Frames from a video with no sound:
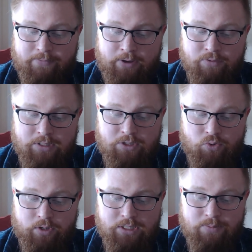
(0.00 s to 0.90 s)
Fountains
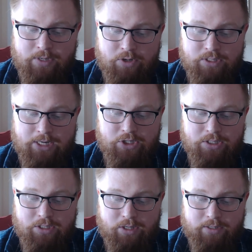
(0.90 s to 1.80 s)
adorned some
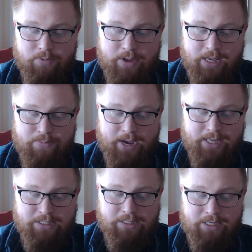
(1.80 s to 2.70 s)
intersections along the many
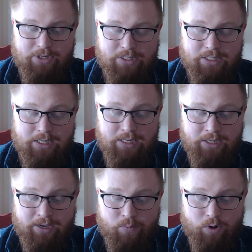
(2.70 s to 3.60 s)
paths that they could see,
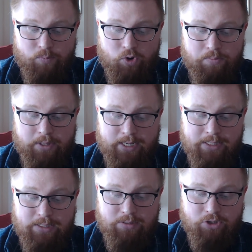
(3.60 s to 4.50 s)
while more
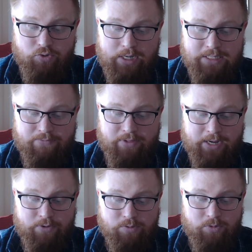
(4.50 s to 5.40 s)
plants, trees and
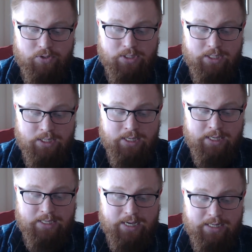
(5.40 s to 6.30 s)
flowers mostly,
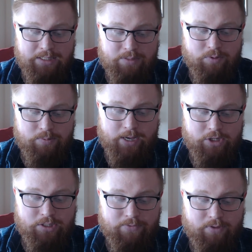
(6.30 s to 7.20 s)
added some
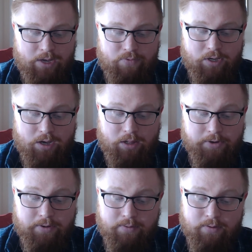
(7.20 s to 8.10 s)
splashes of life and
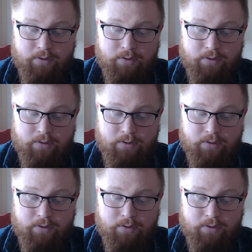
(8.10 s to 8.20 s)
color.